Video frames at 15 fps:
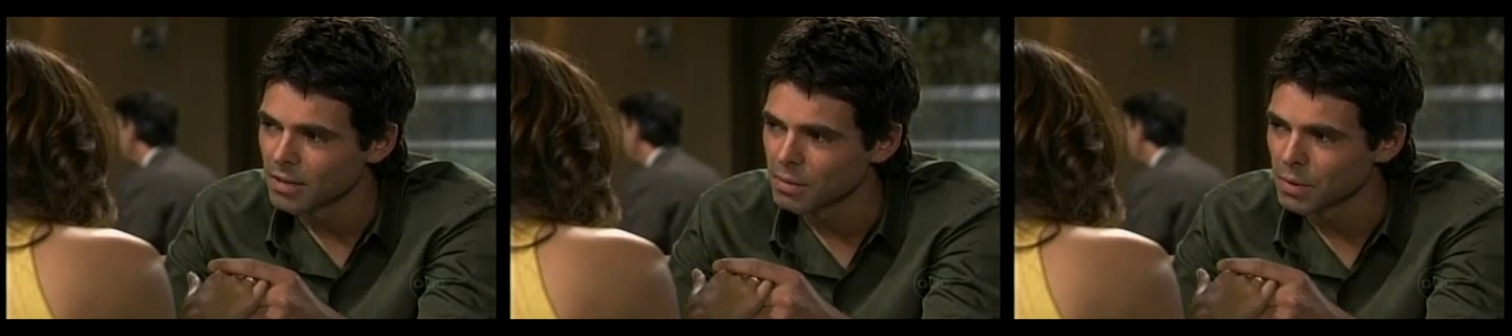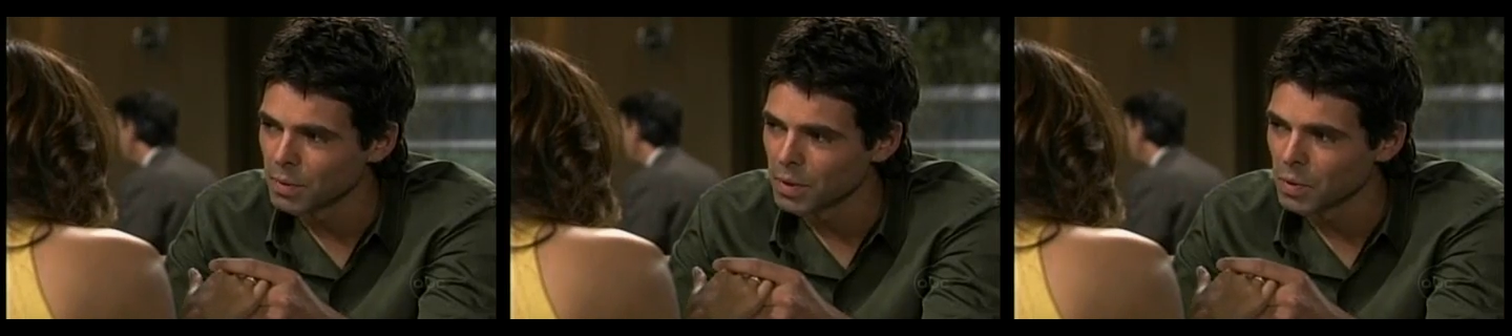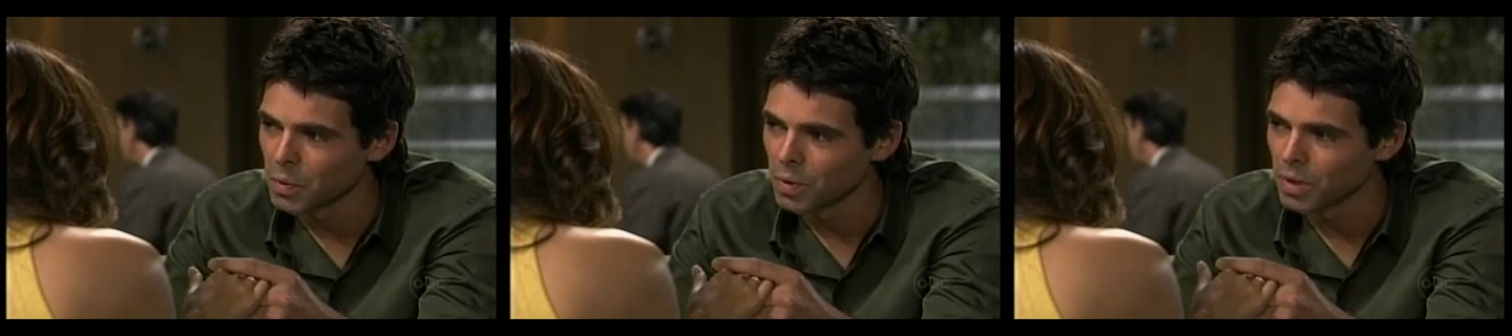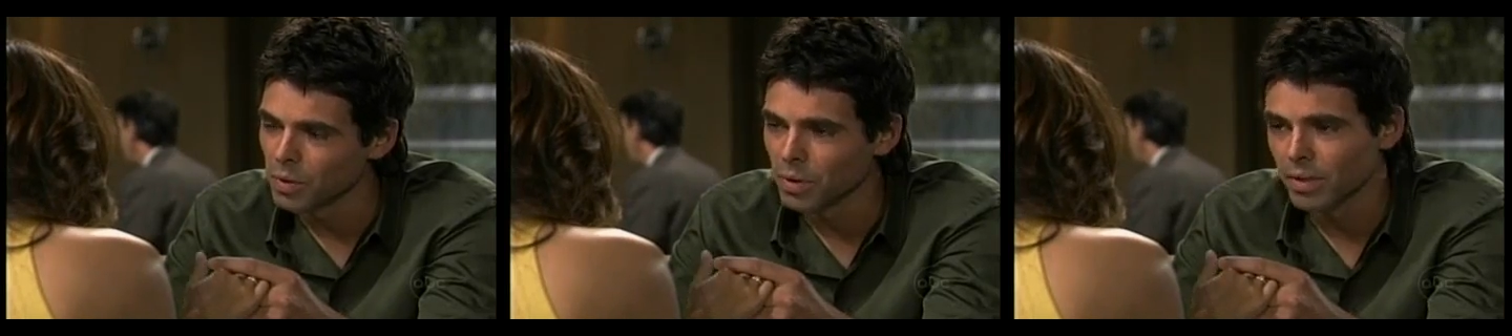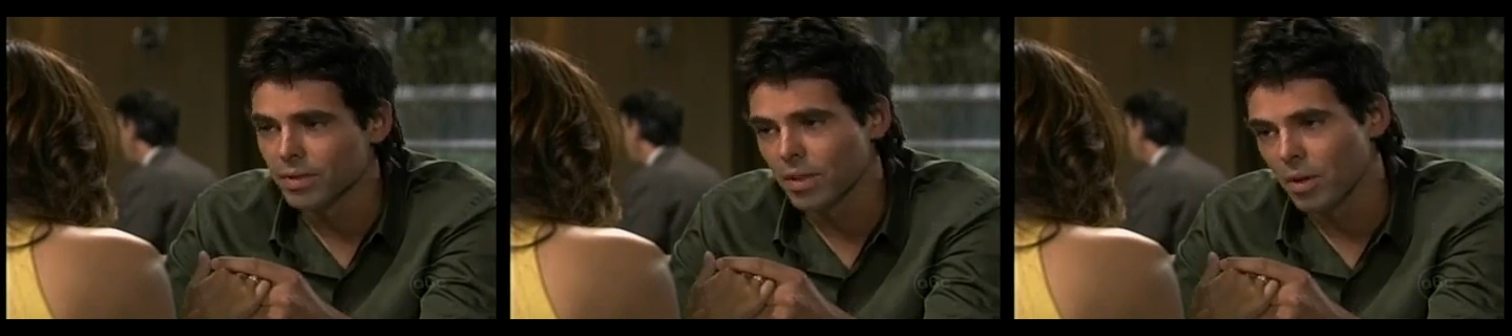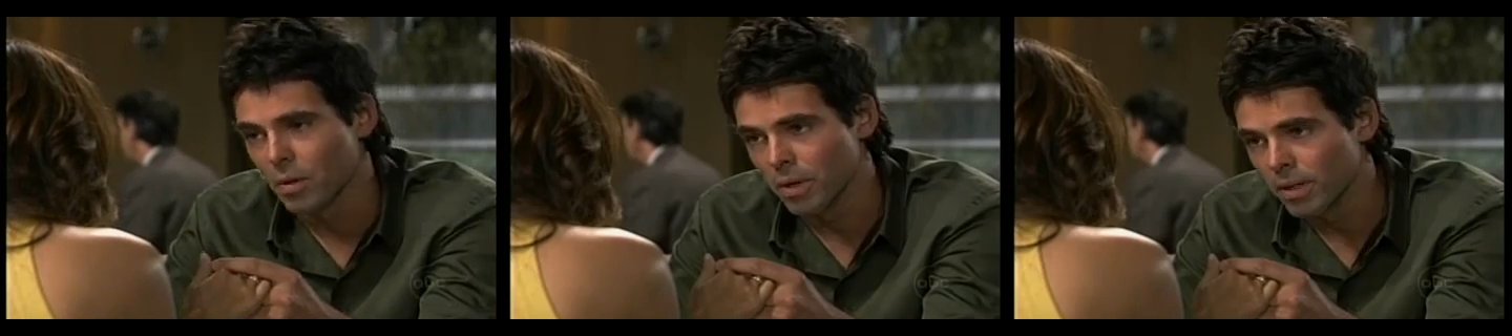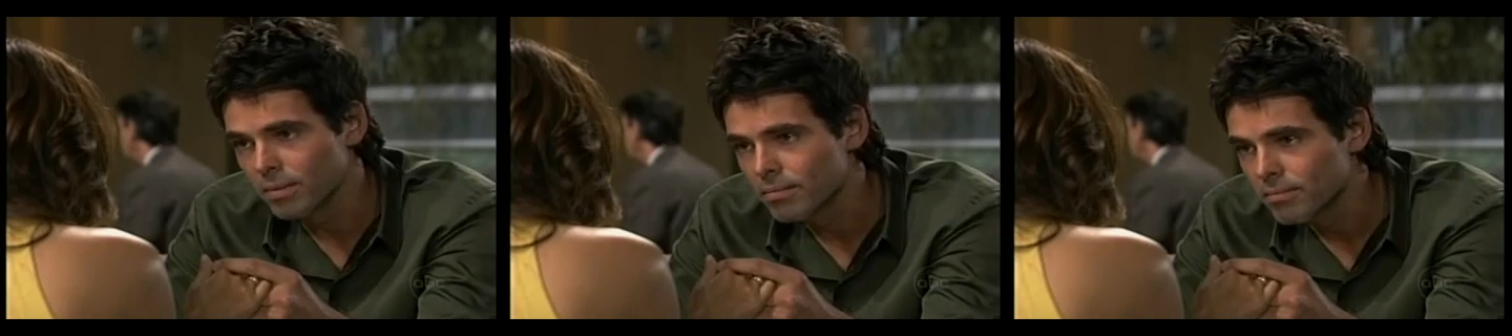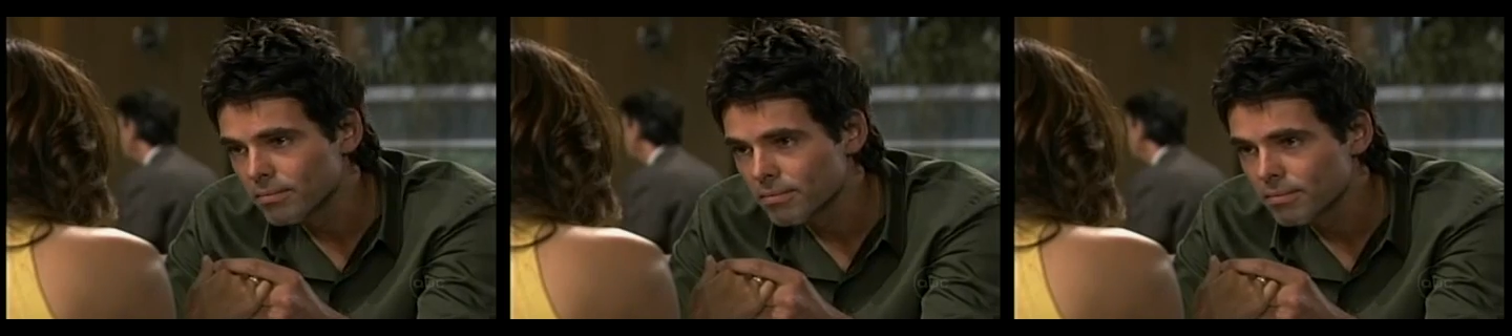Hubby, we don't worry where it's going.
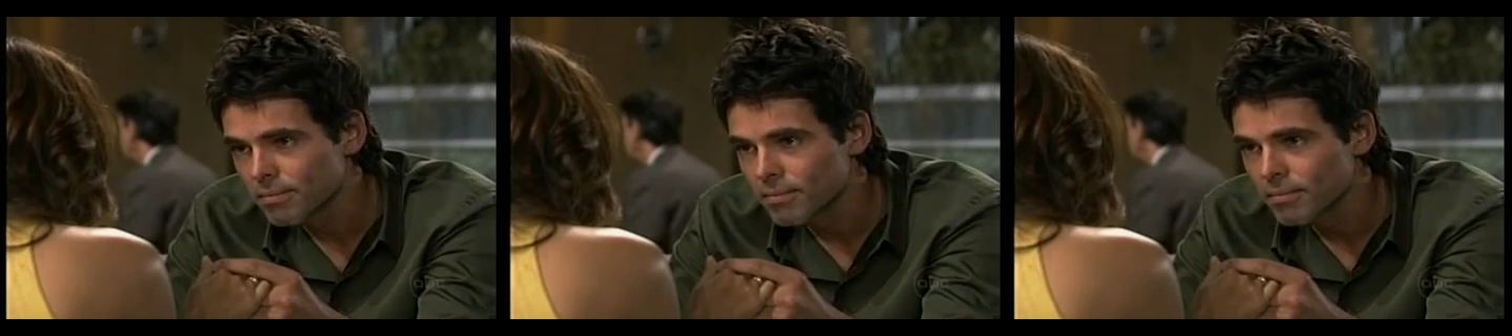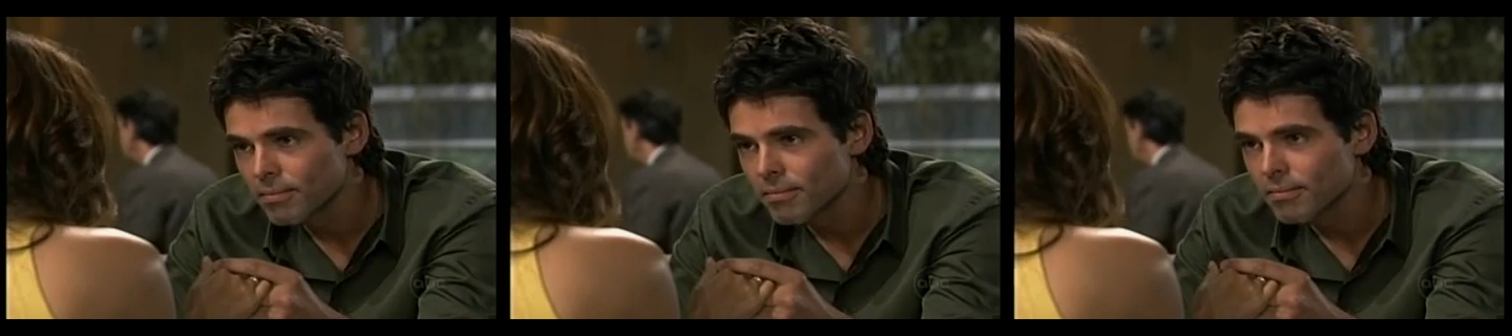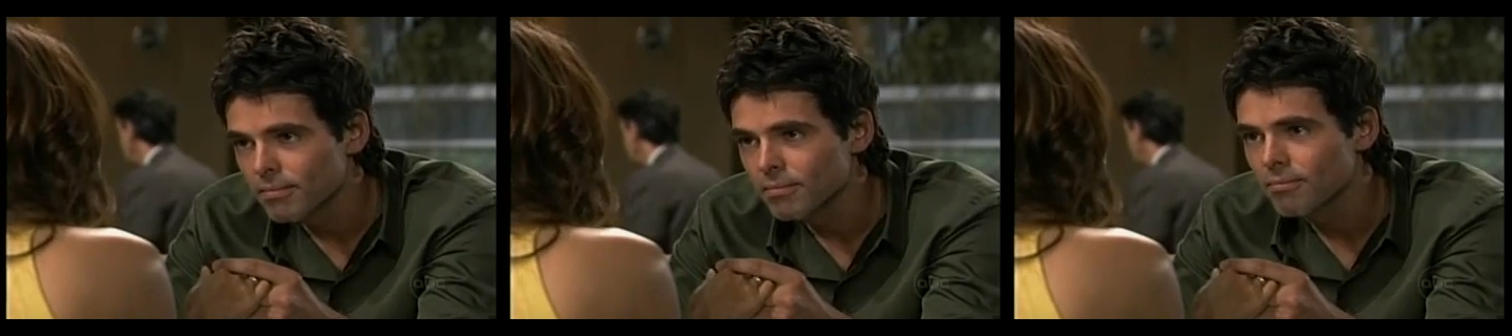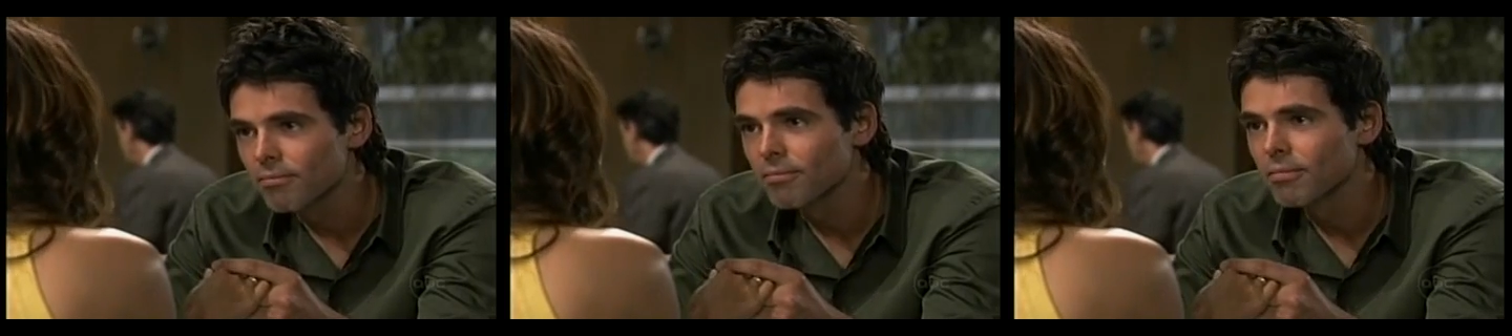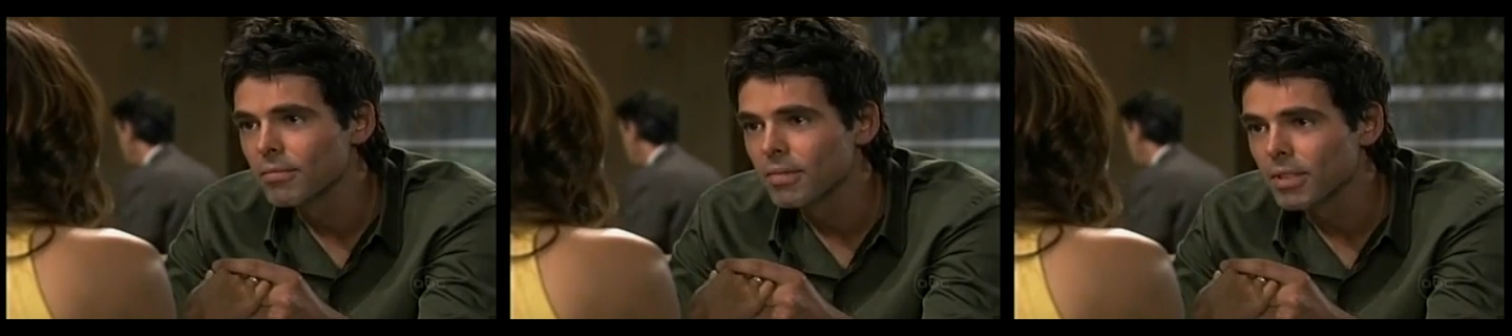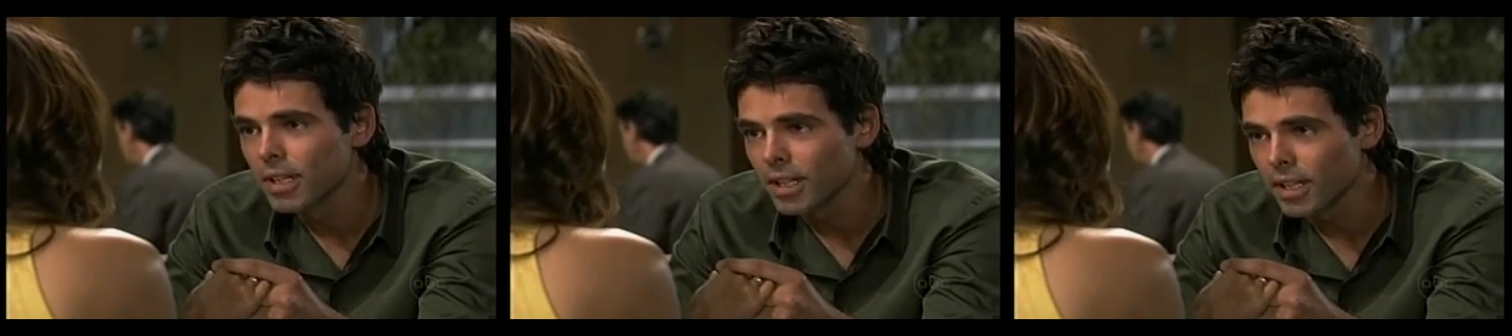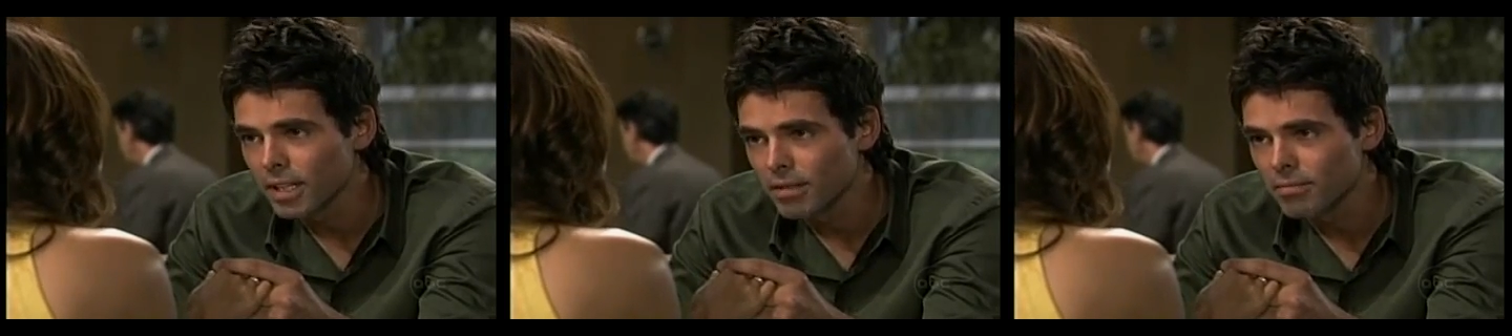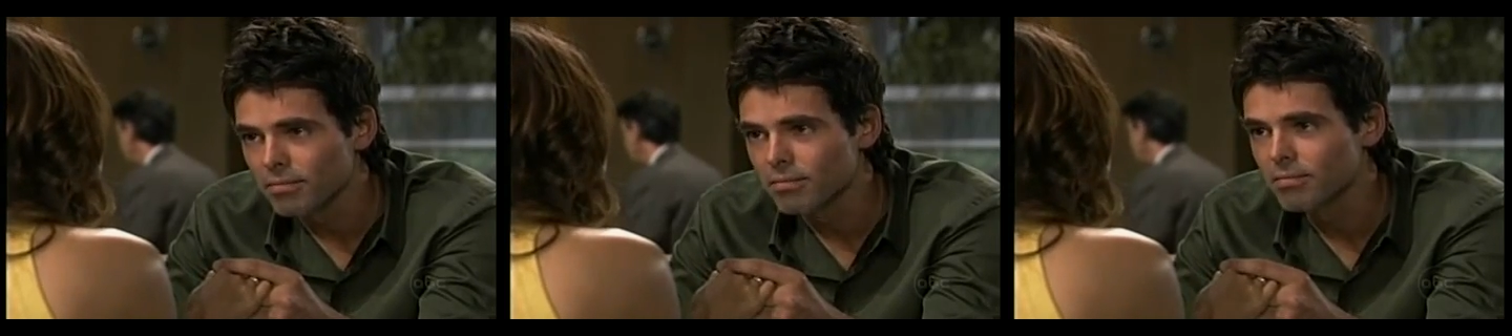
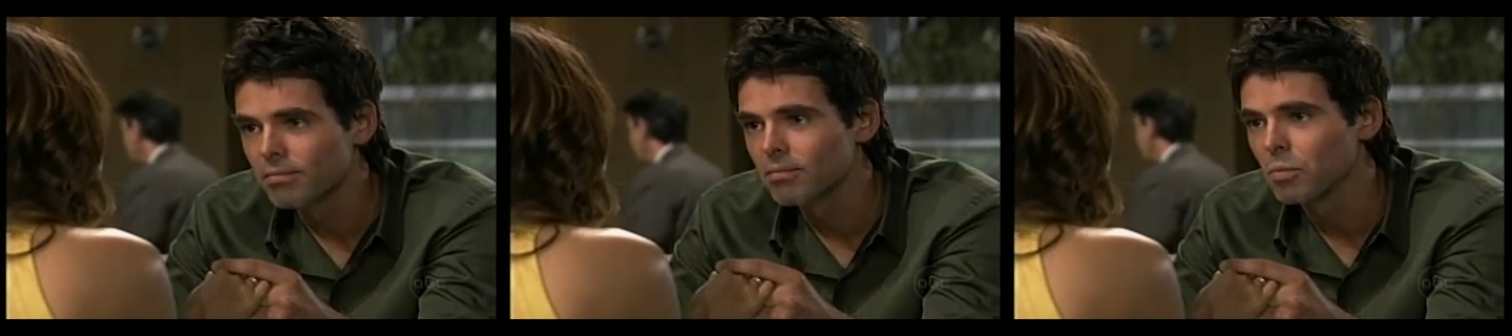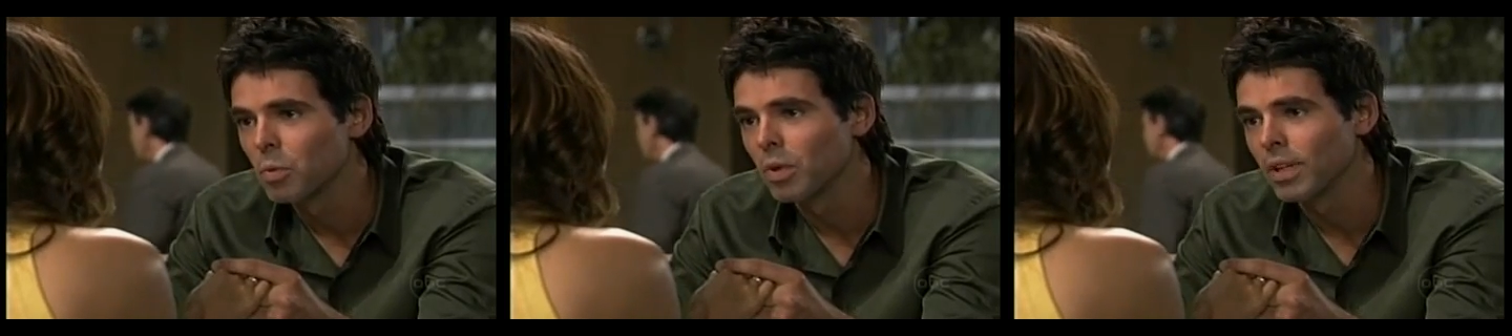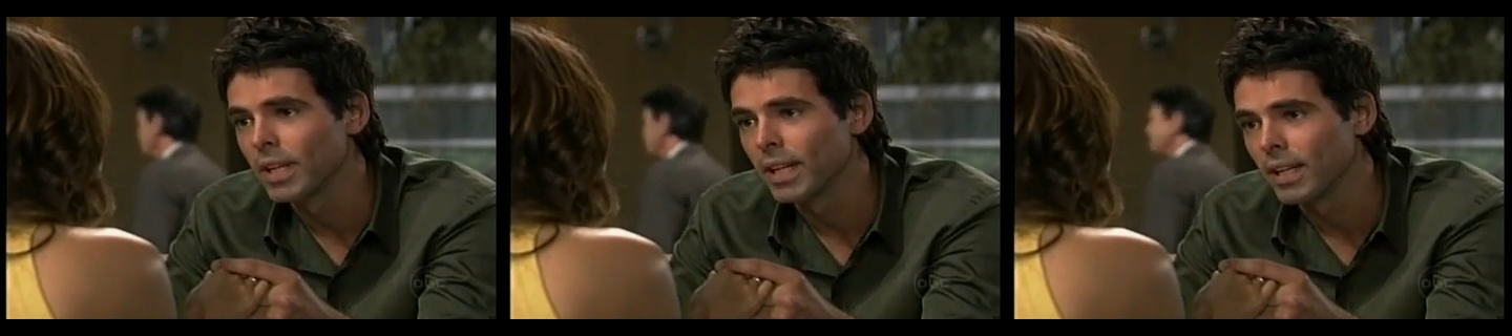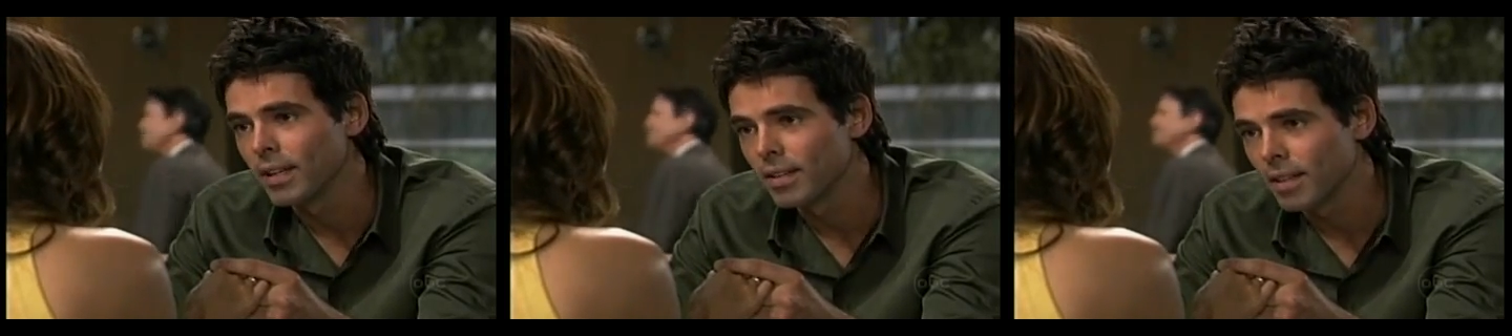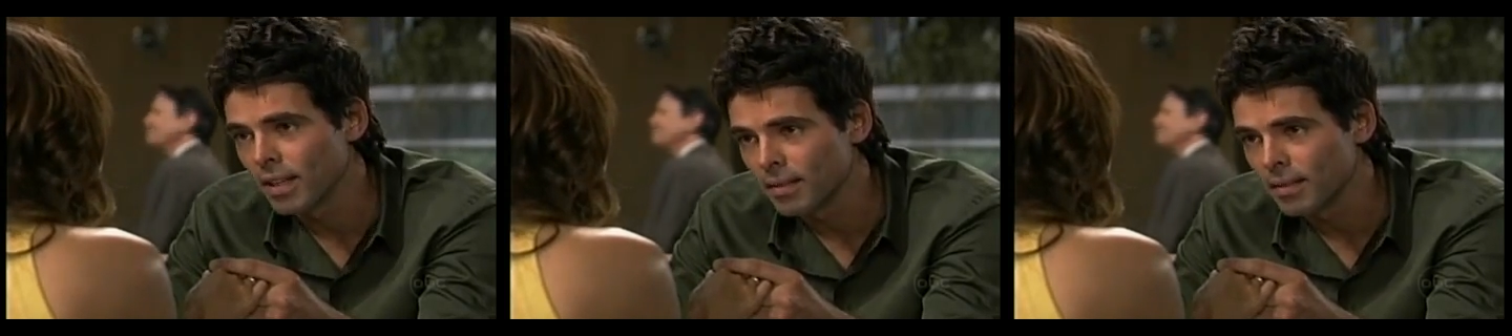Take it one day at a